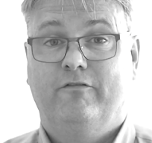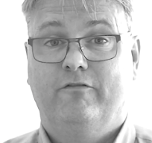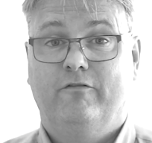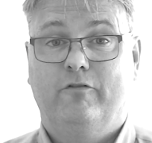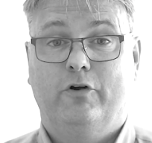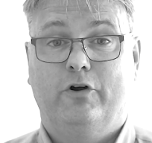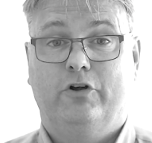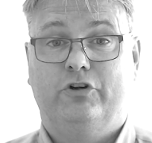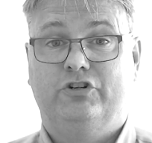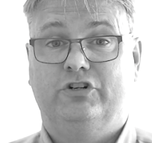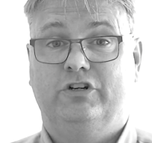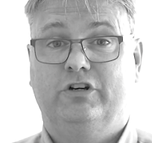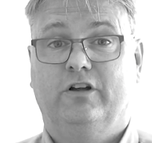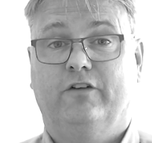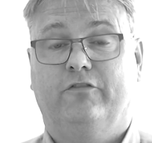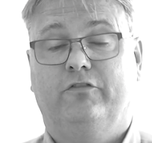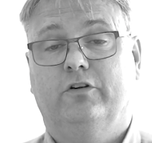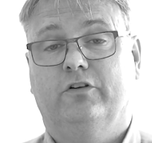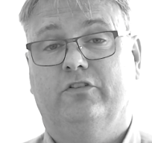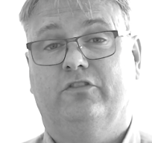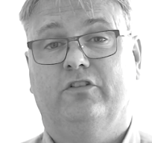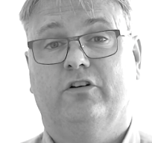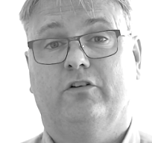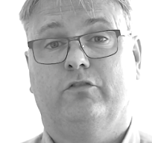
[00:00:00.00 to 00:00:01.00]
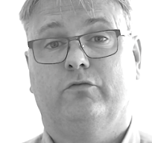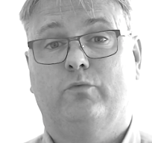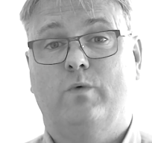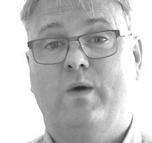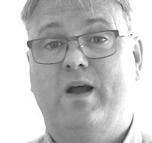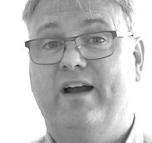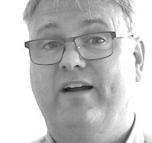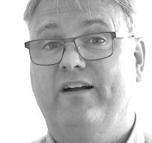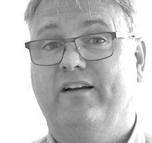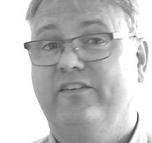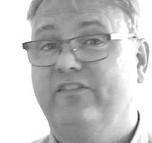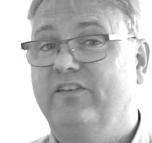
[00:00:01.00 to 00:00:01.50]
version of your
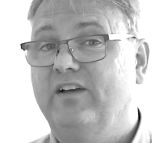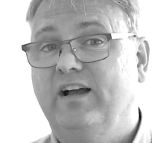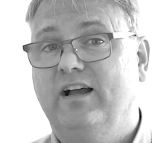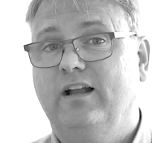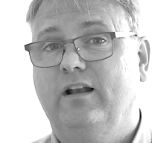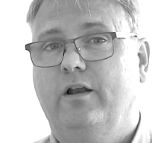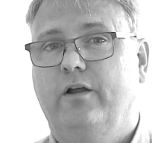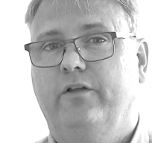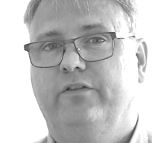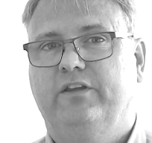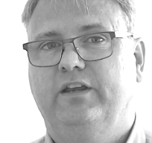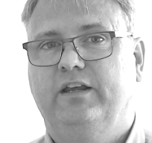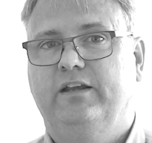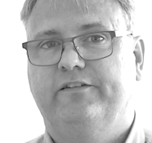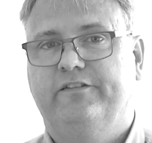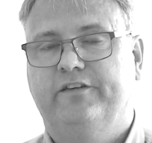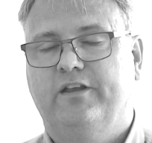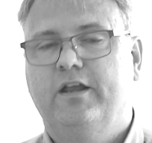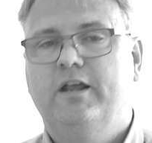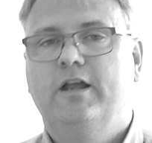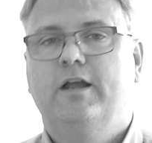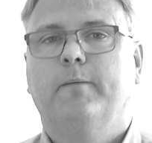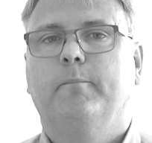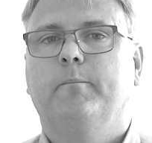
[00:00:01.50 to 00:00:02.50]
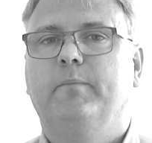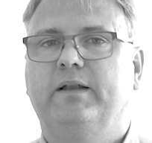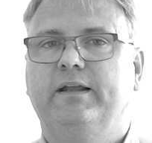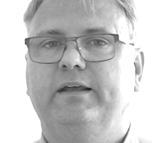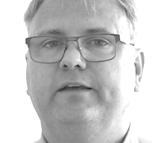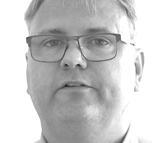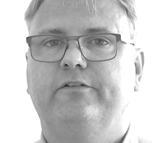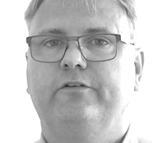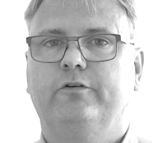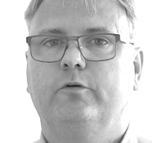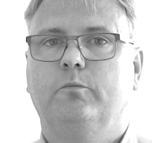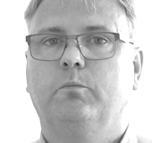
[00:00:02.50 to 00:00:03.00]
software entirely on these,
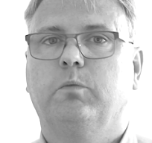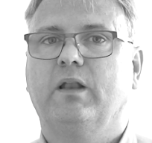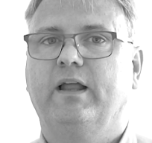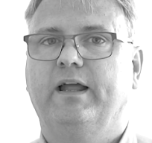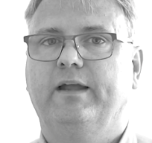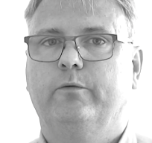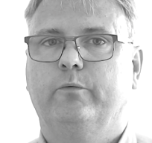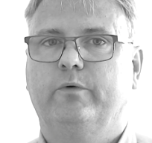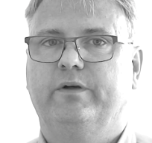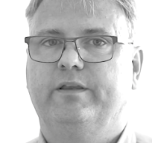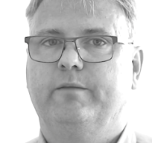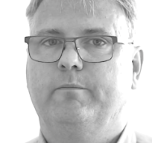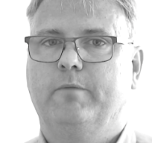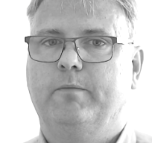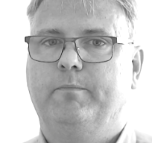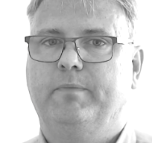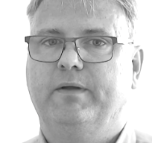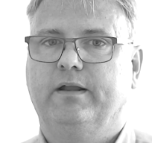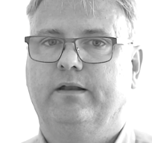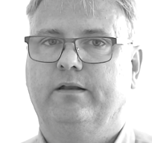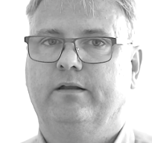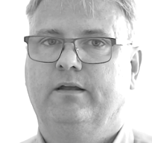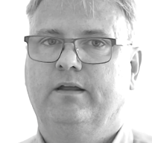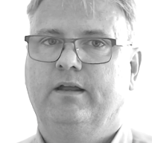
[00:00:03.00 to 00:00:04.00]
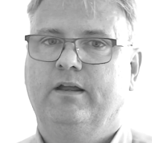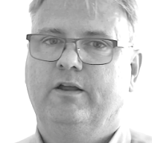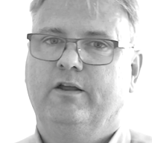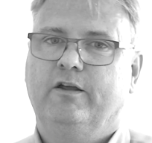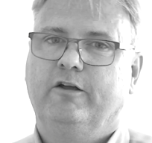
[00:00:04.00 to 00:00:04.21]
please do play with them a bit.